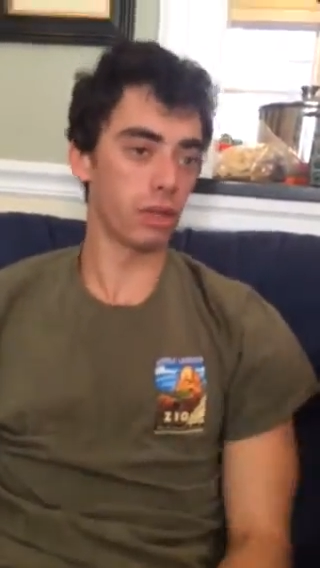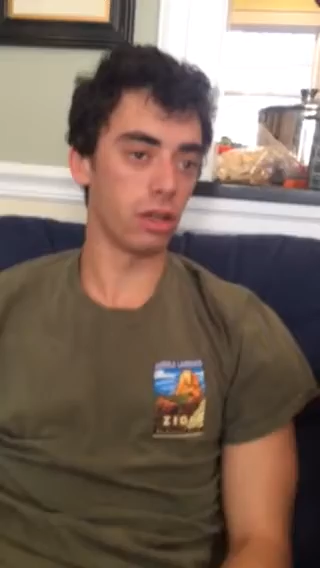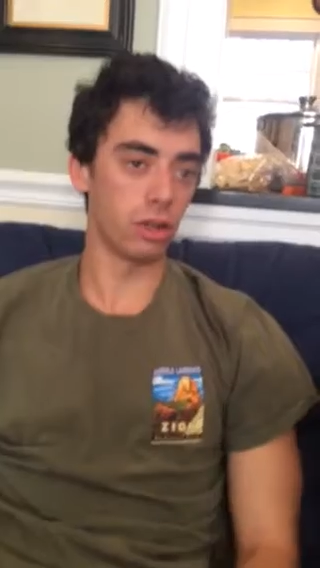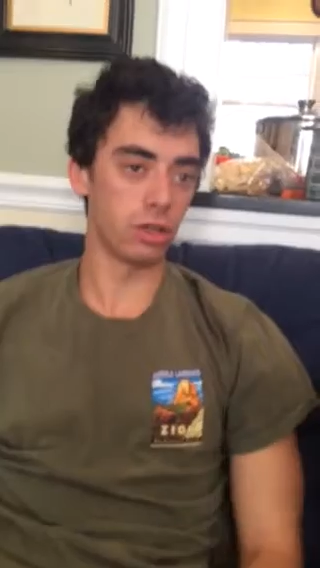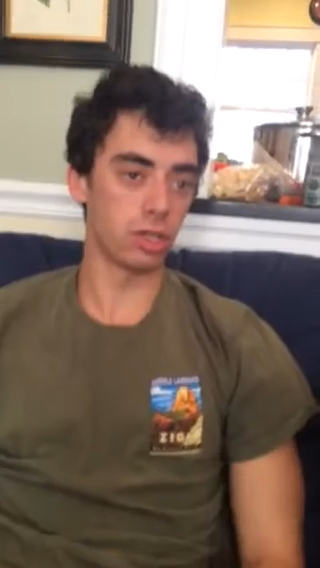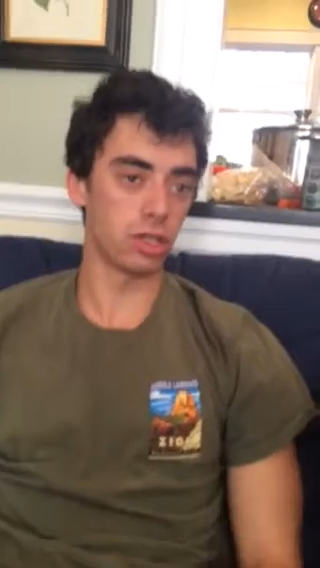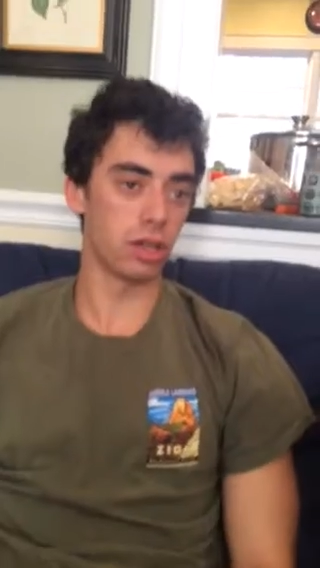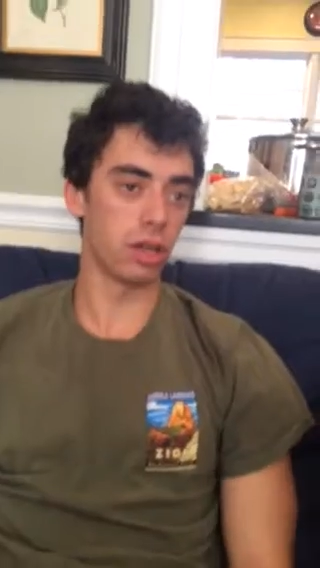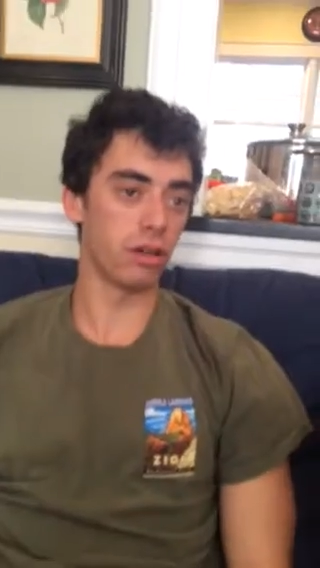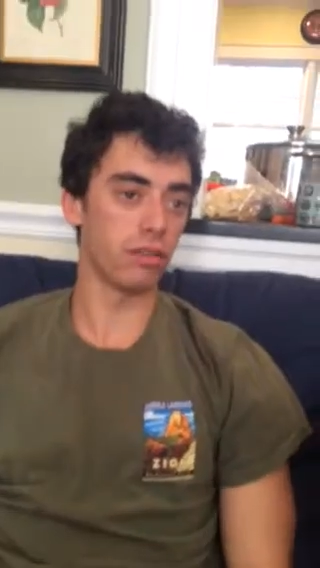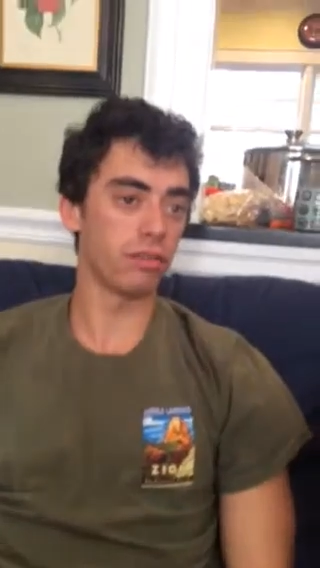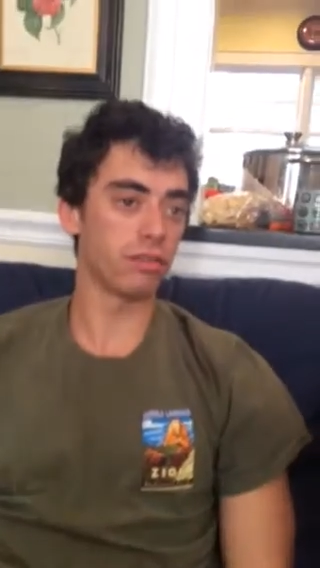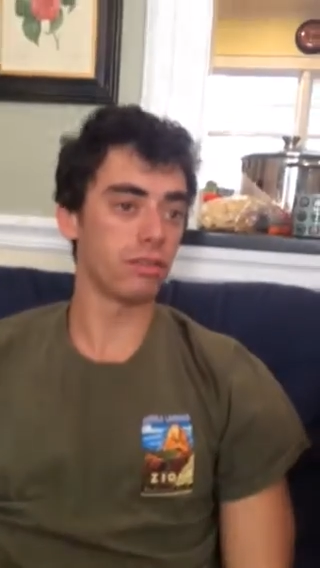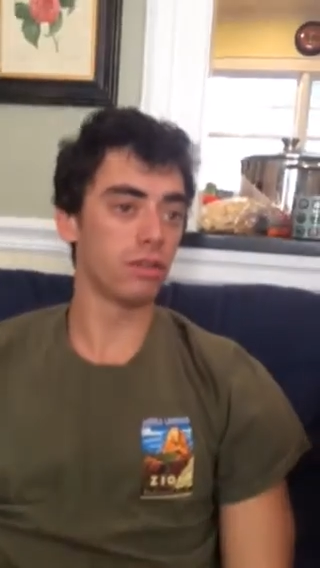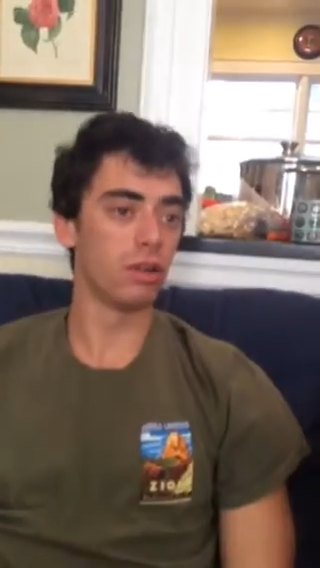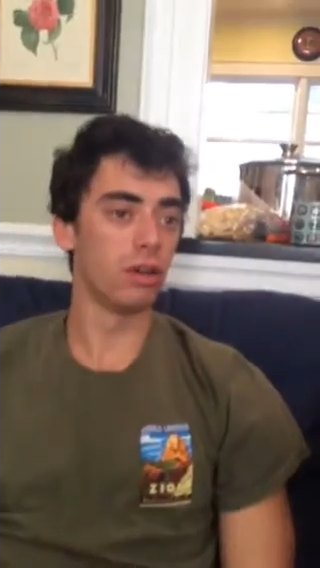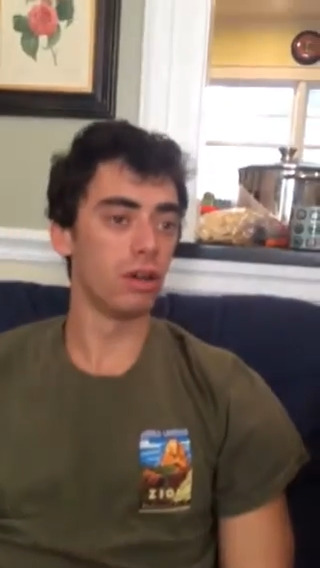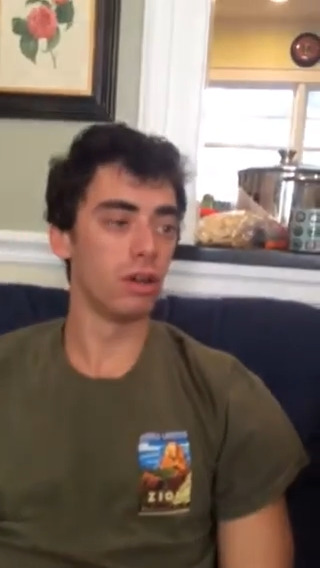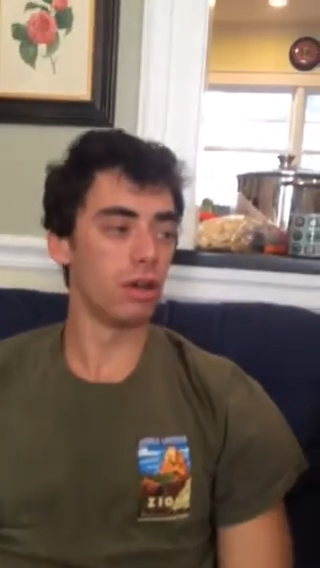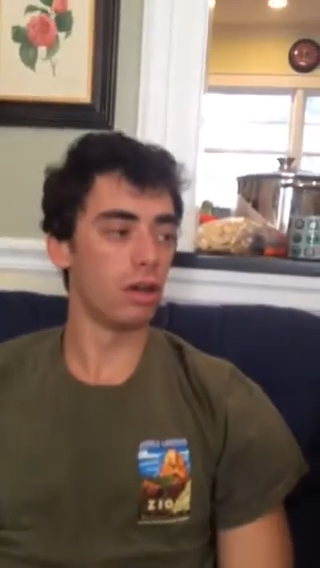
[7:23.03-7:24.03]
close enough,
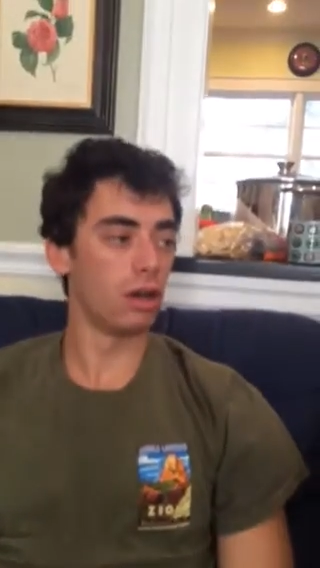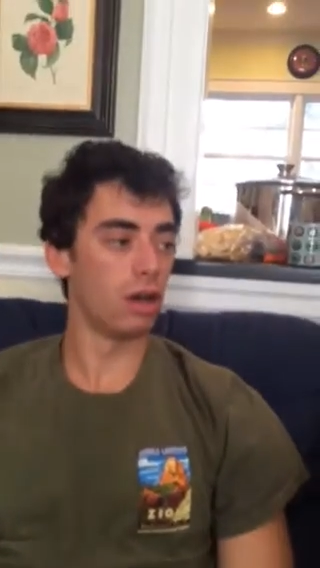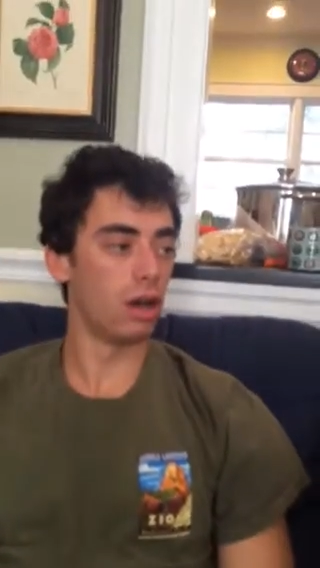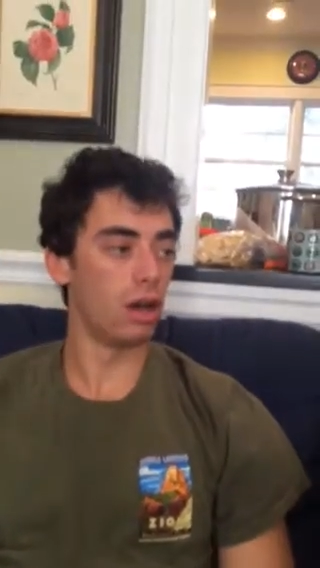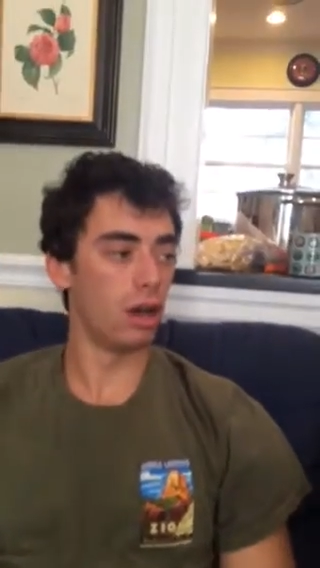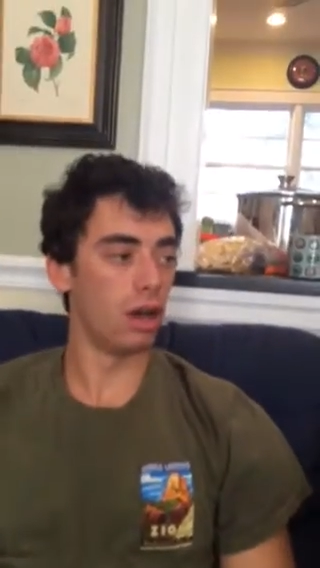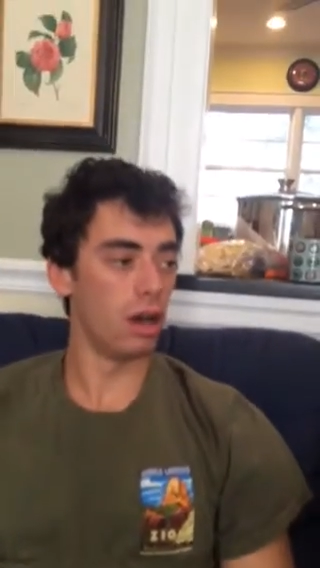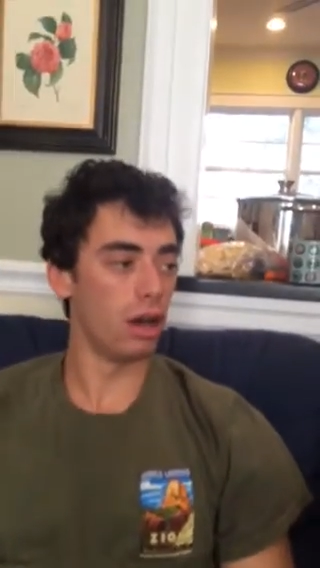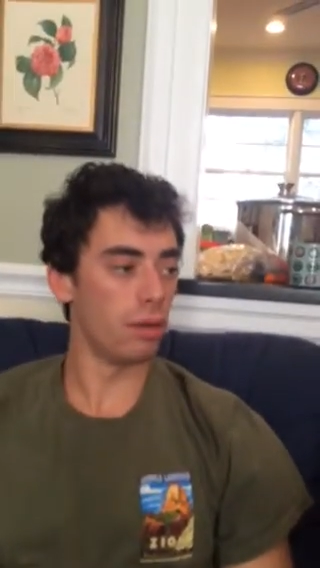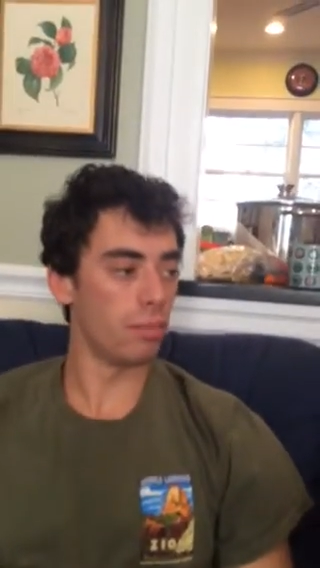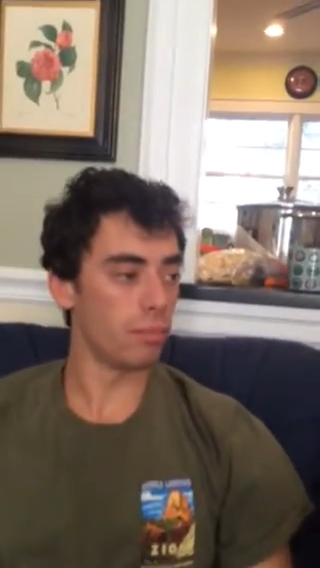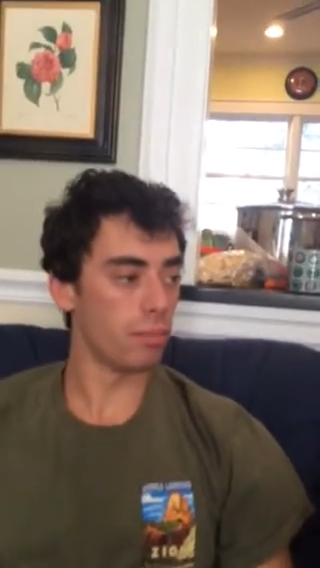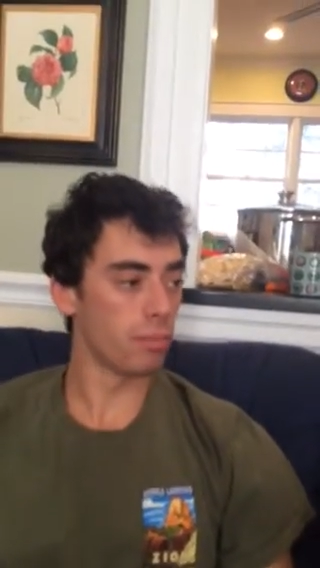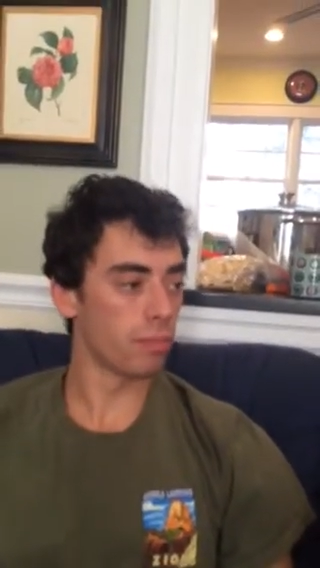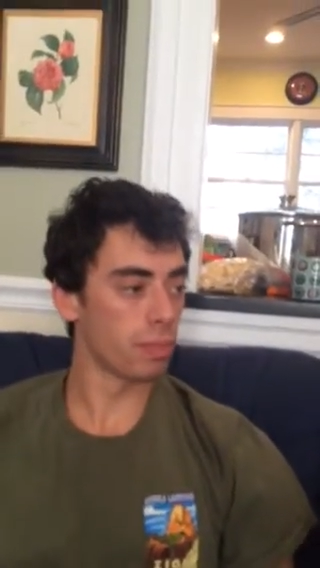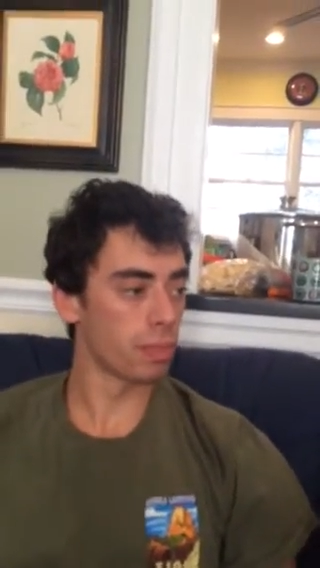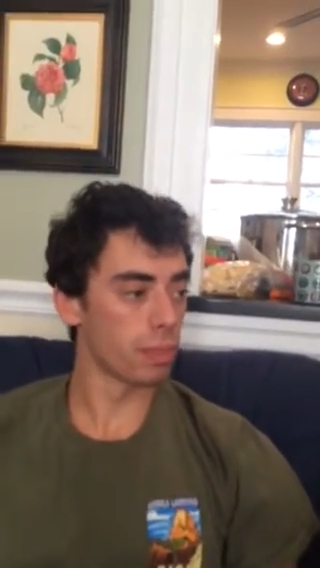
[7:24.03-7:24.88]
um,